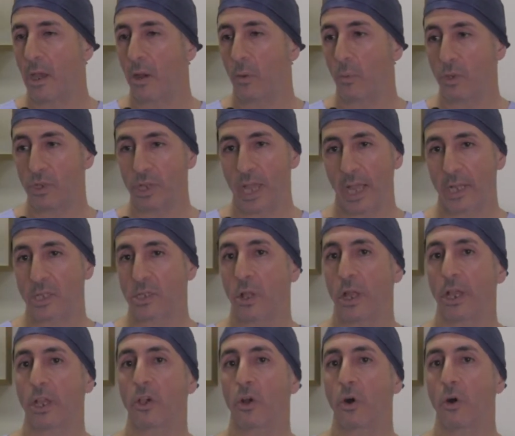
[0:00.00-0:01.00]
which acts
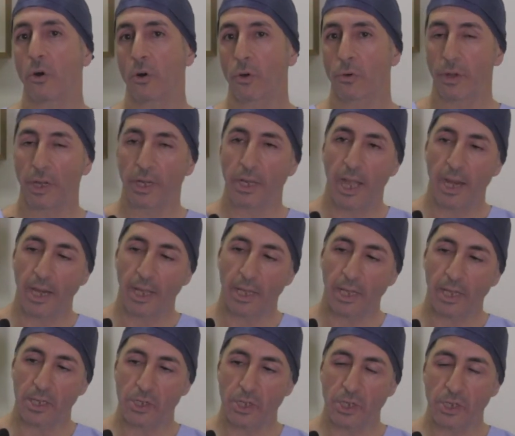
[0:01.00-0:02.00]
like concrete, and it
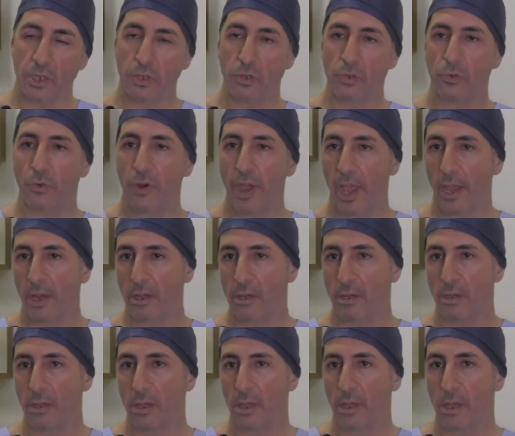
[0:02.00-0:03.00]
can just contract
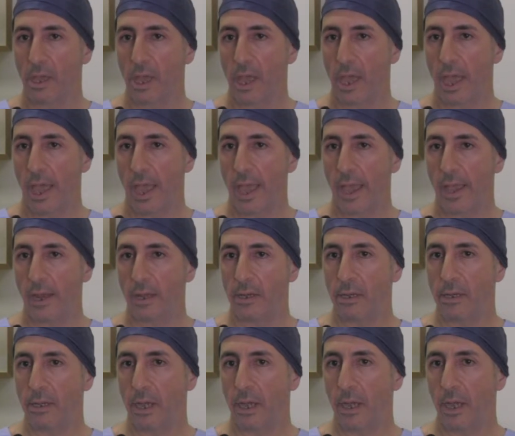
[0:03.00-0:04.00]

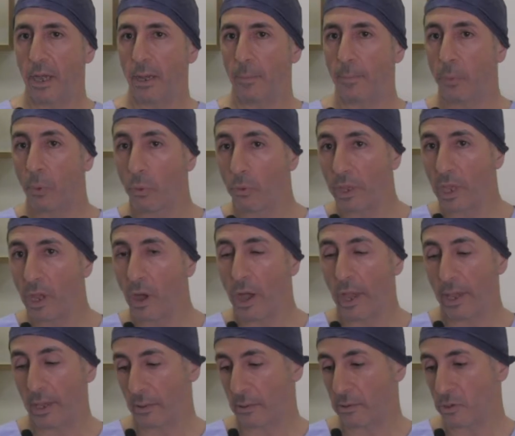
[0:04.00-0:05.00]
and uh, pull the
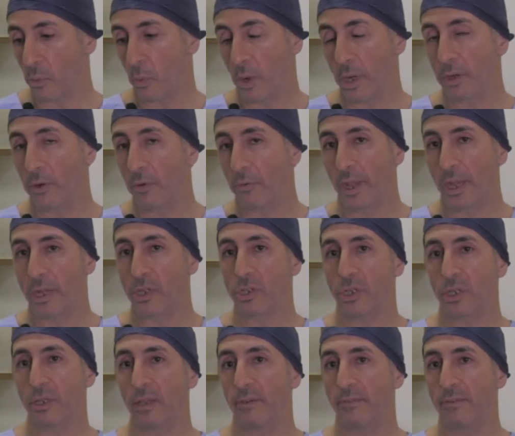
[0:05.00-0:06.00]
eye to one
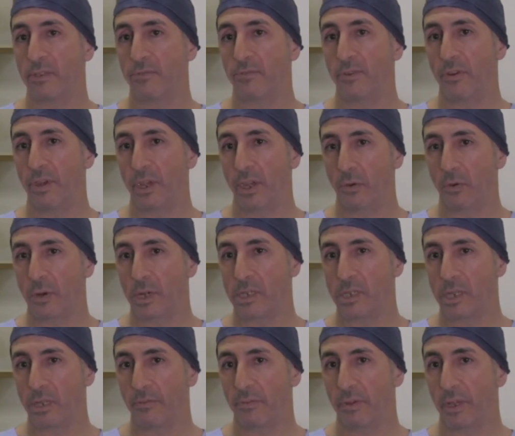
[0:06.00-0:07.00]
direction if it's very
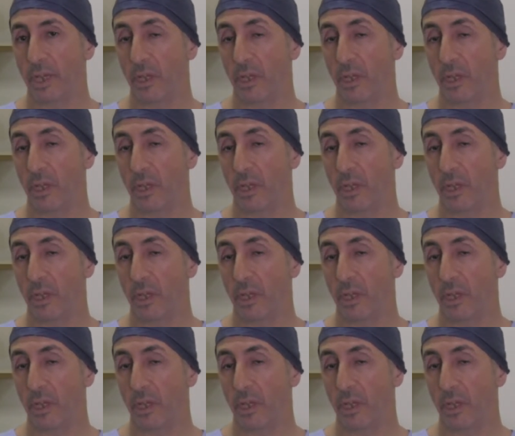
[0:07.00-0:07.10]
aggressive.